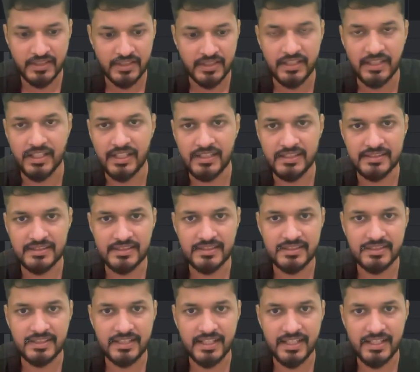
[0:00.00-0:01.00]
And
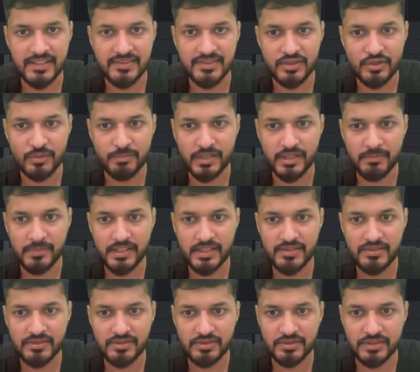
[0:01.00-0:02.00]
since it has 0
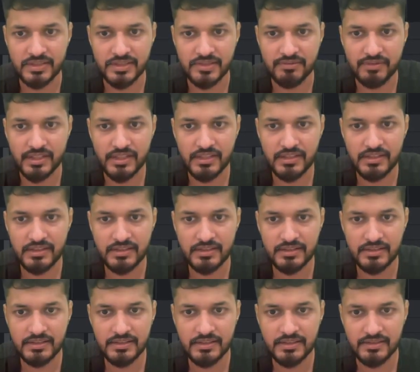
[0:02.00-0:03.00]
permits, so this will
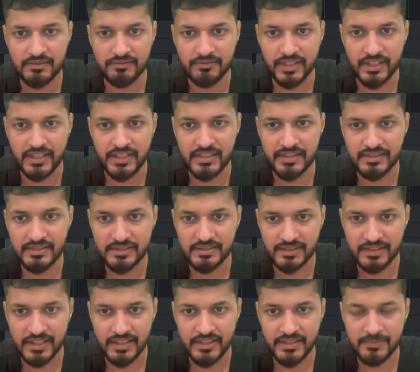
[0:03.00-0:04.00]
wait,
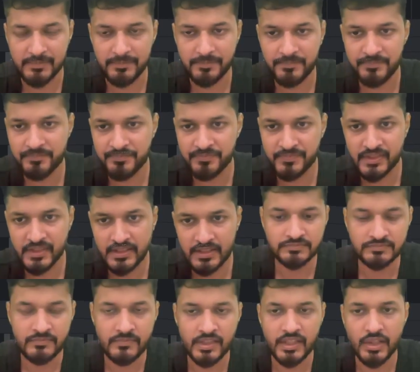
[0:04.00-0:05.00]
right?
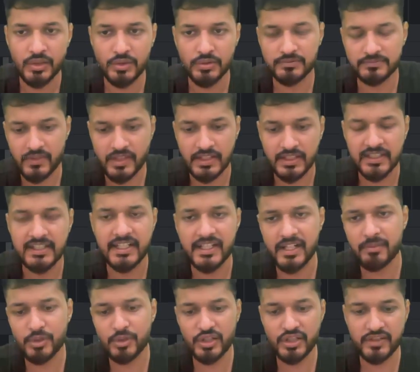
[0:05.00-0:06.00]
Now in
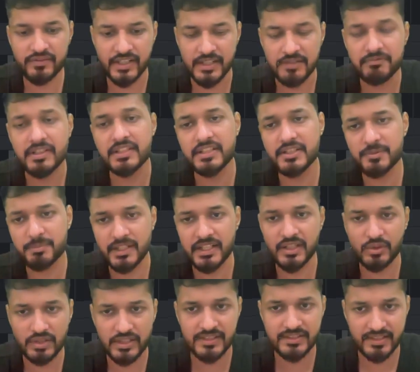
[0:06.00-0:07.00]
later point of time when this
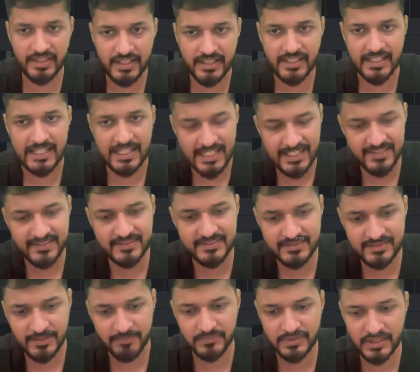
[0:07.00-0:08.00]
particular thread has
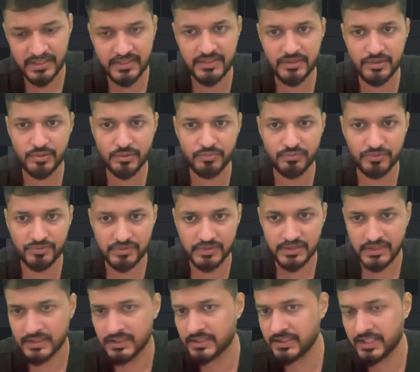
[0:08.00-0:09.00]
something to
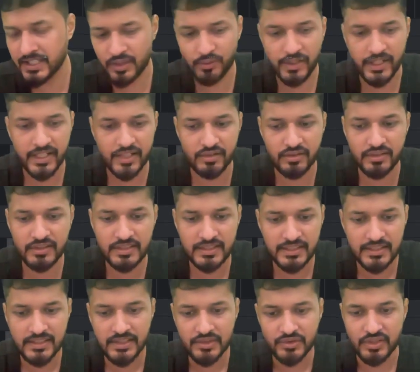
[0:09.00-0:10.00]
acquire on,
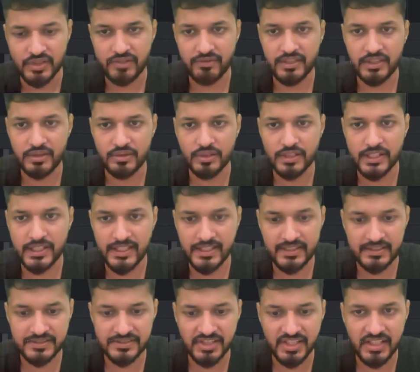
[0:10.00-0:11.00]
so it will go ahead
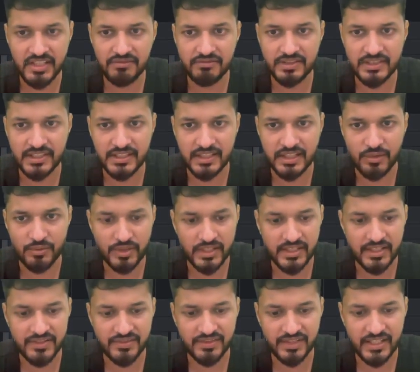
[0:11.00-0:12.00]
and check whether
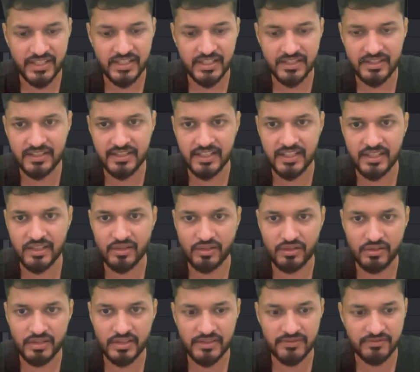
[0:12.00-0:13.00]
counter is greater than n or
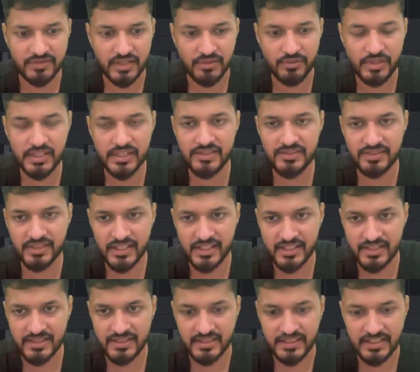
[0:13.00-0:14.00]
not. If counter is
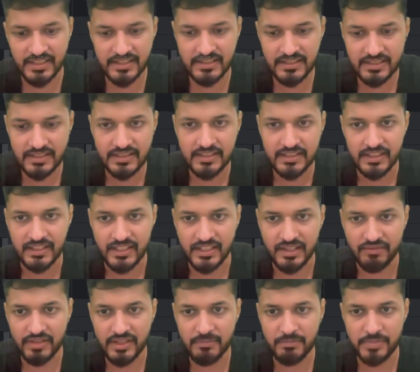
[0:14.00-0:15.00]
greater than n,
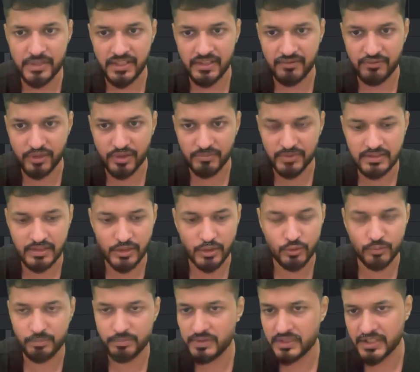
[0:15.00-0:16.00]
it will break from the
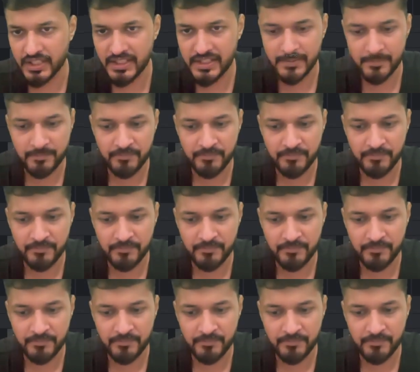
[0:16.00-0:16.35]
loop, right?